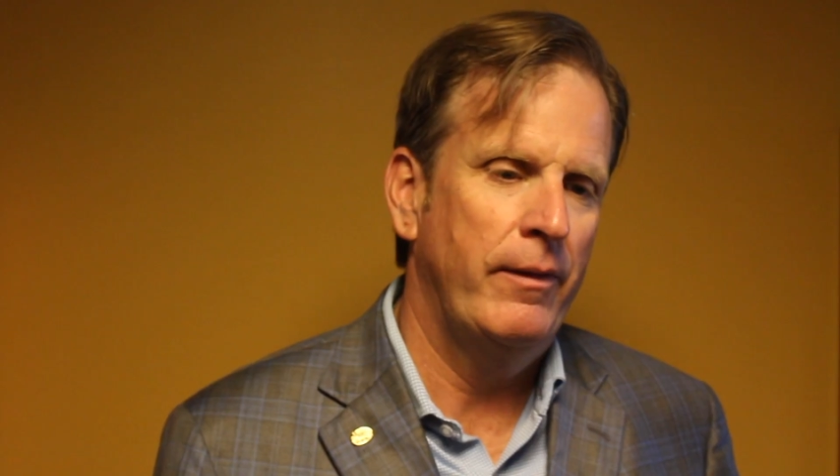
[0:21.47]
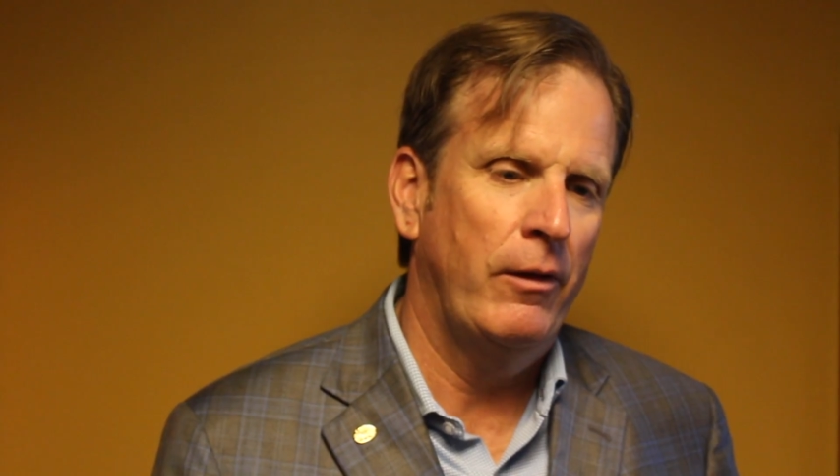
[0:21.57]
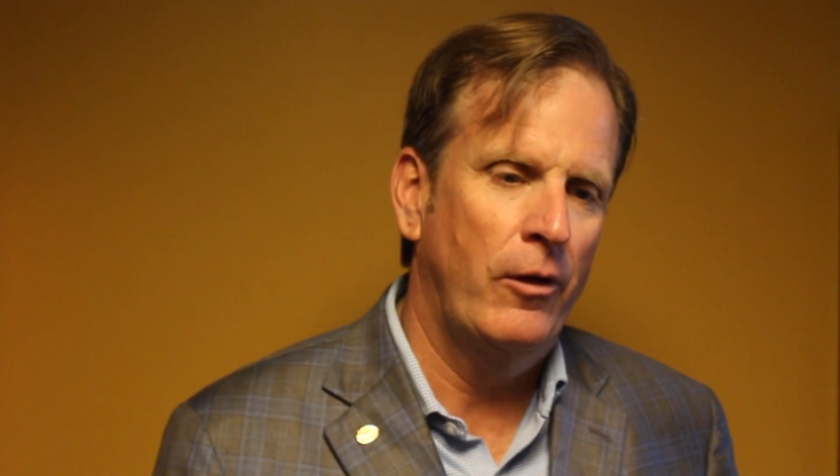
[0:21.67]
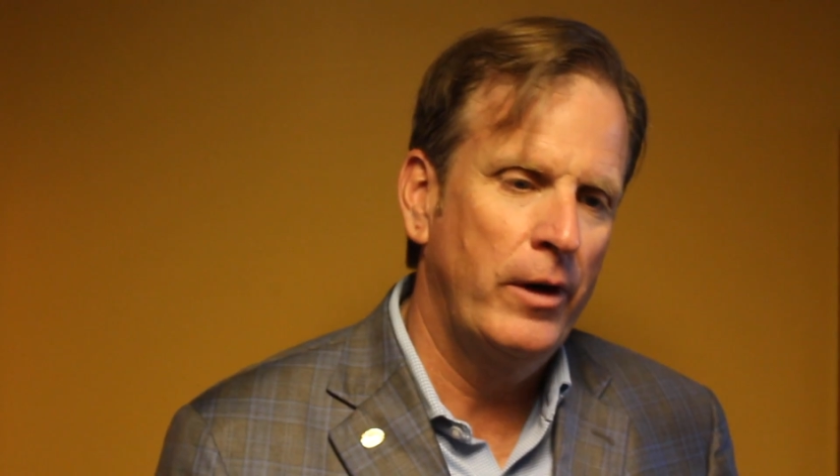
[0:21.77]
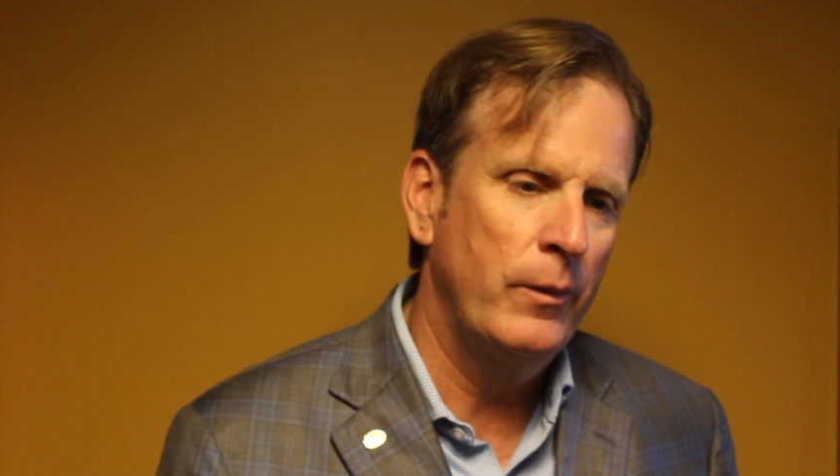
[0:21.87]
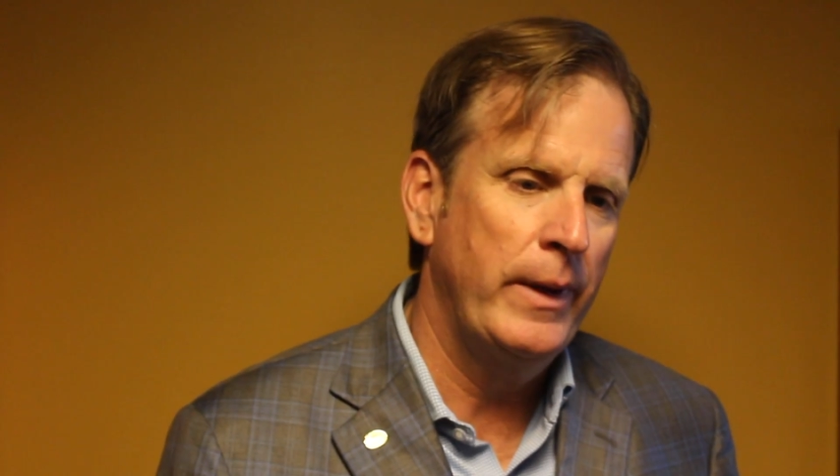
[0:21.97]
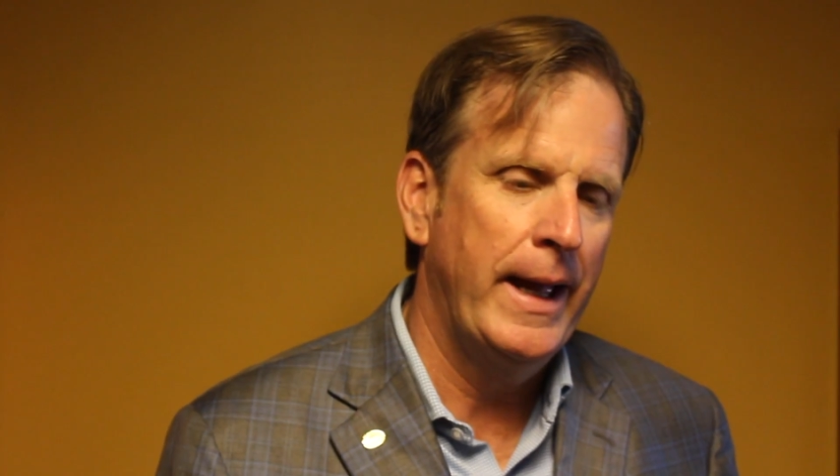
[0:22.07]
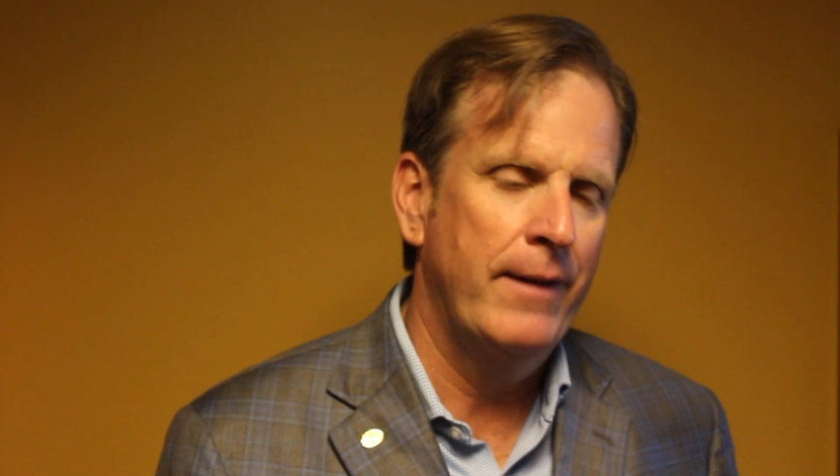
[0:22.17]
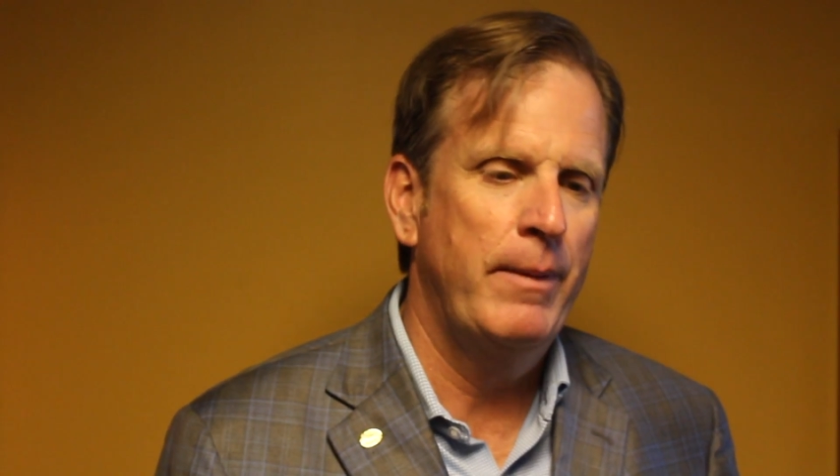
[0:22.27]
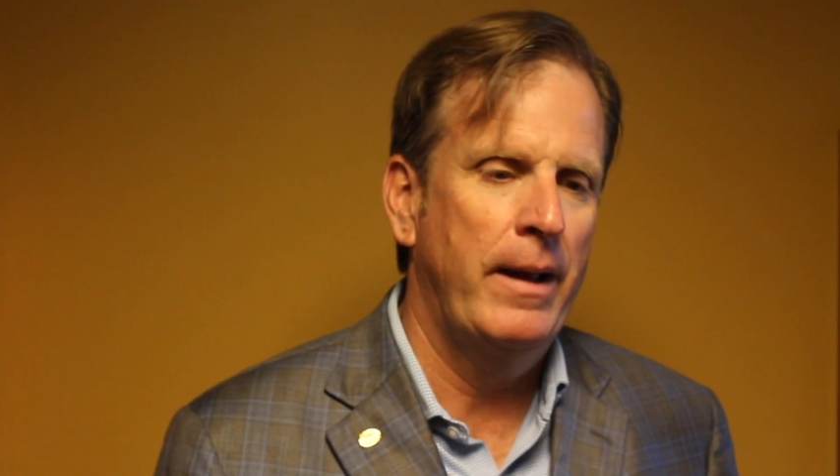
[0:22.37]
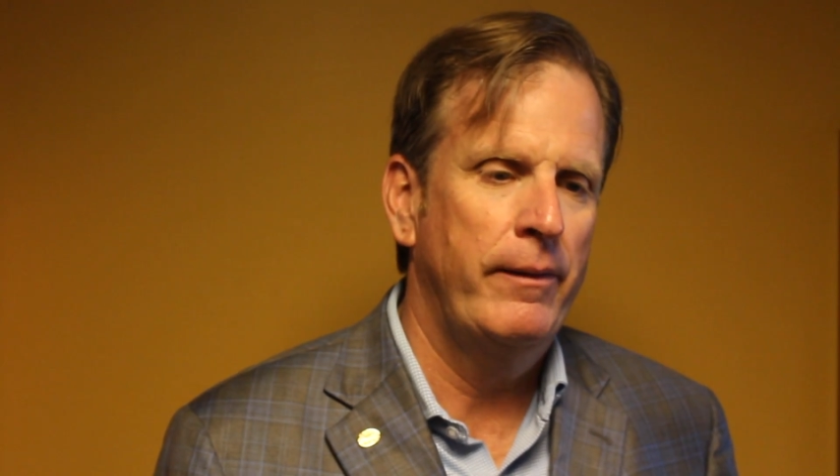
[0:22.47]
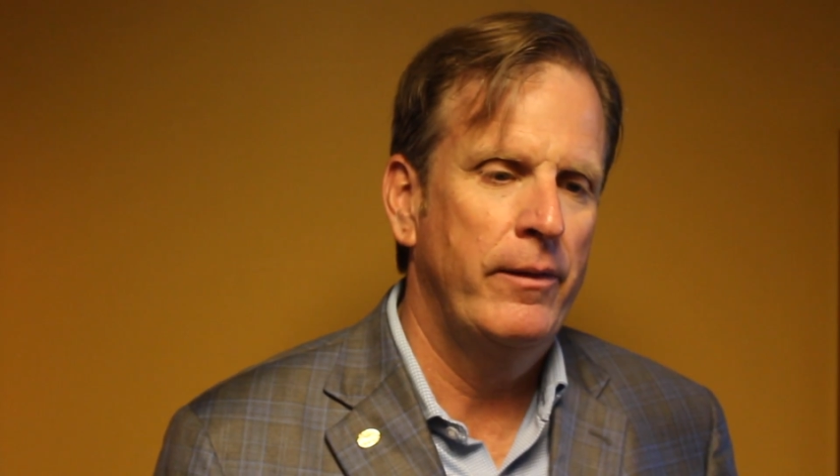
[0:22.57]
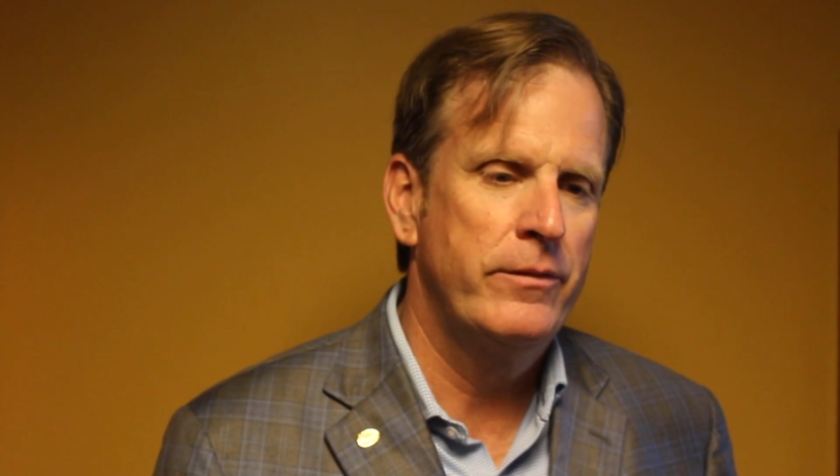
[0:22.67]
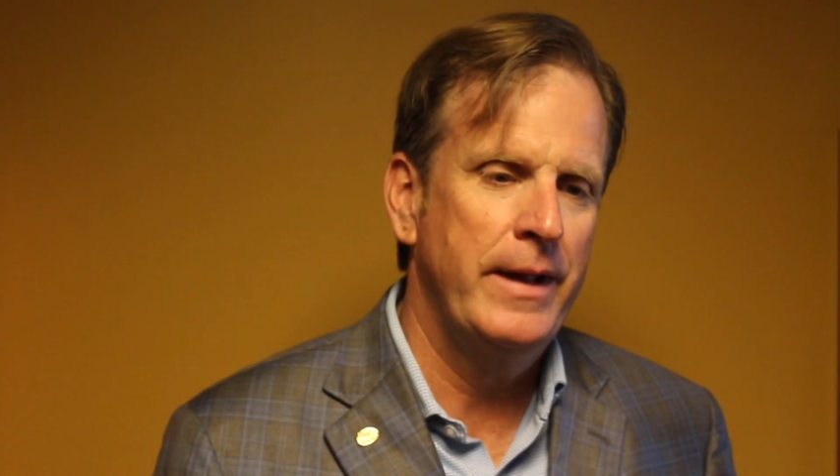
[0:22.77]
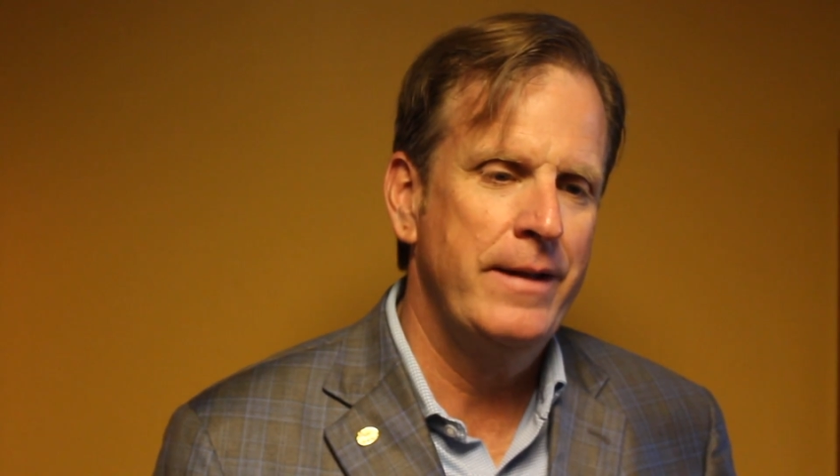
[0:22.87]
the learning we have about
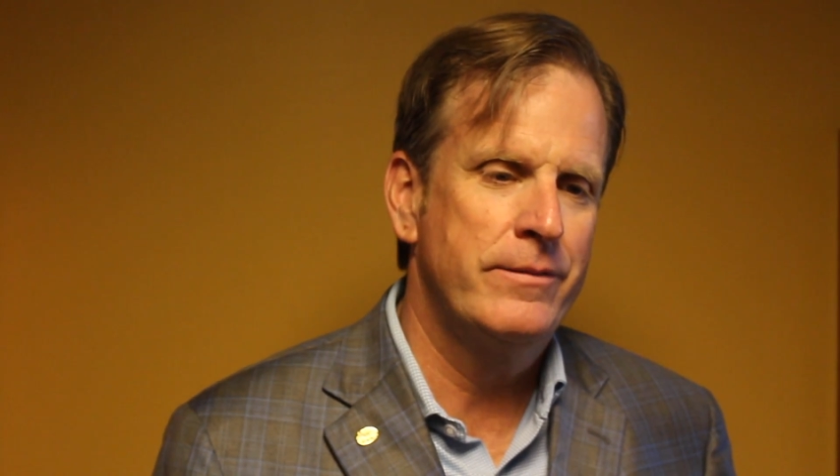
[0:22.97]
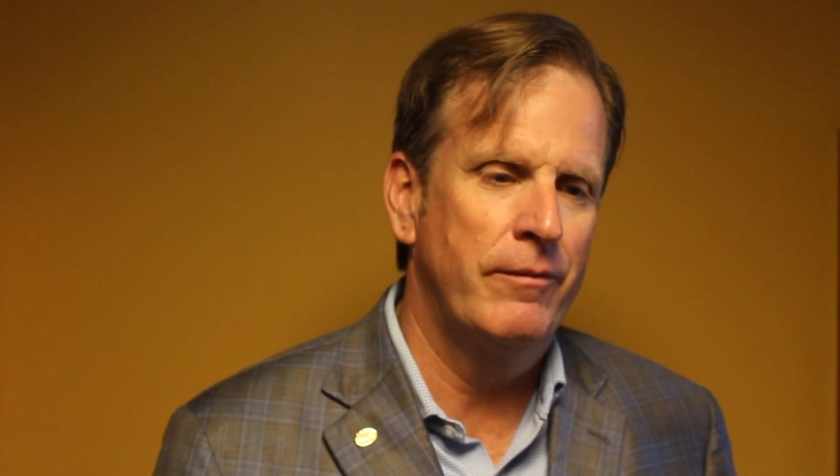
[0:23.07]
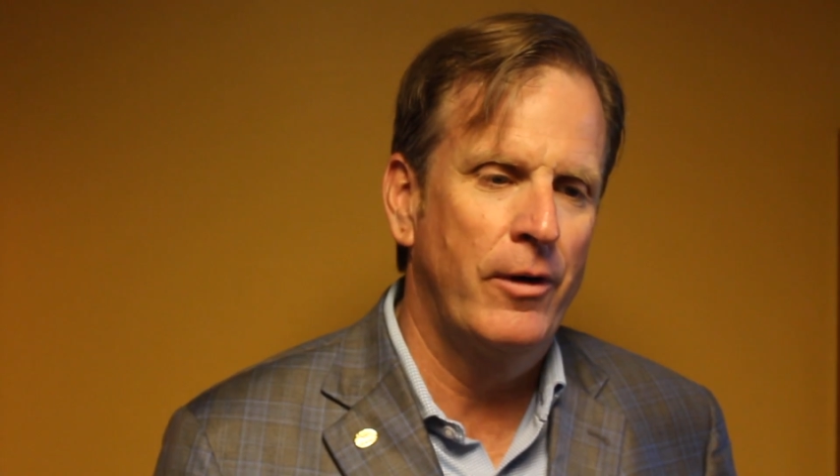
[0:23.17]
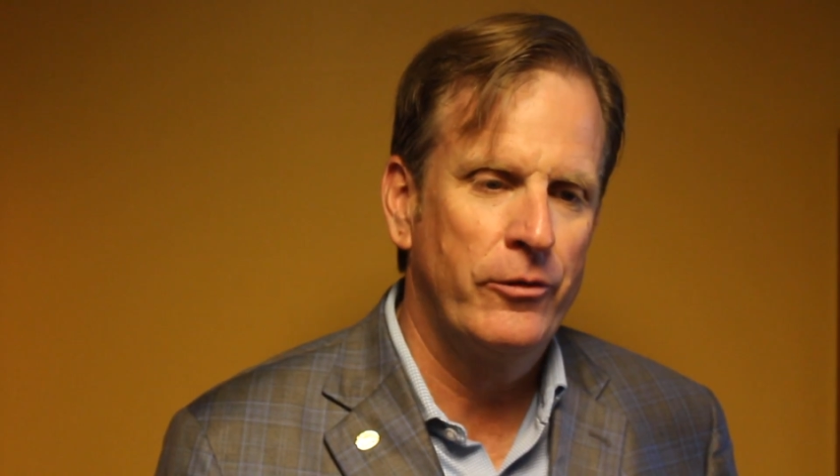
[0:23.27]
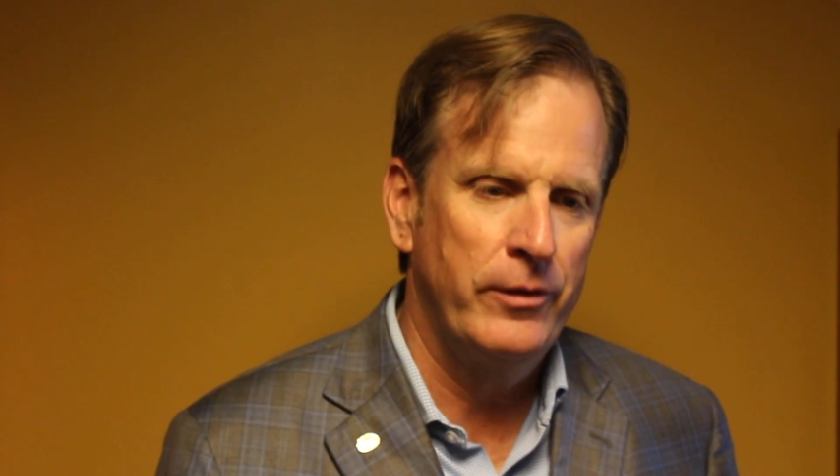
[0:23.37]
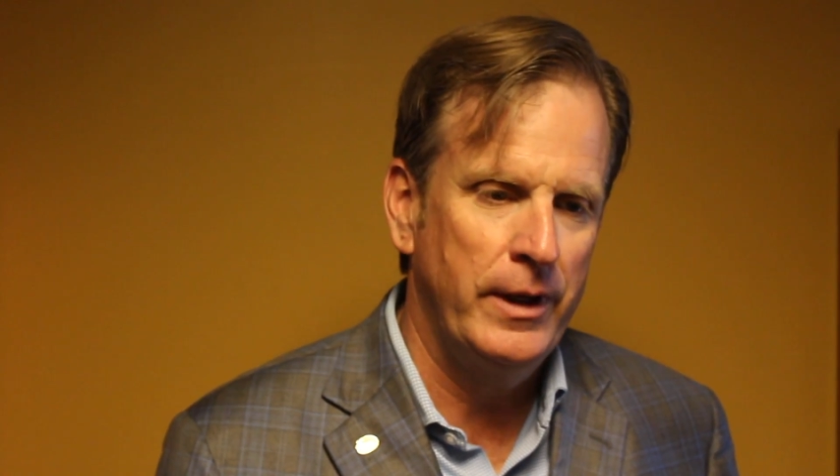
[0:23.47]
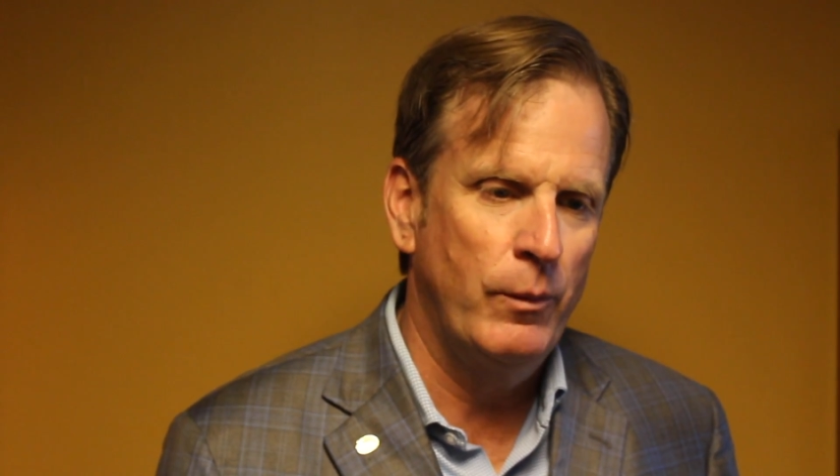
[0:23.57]
the state's diversity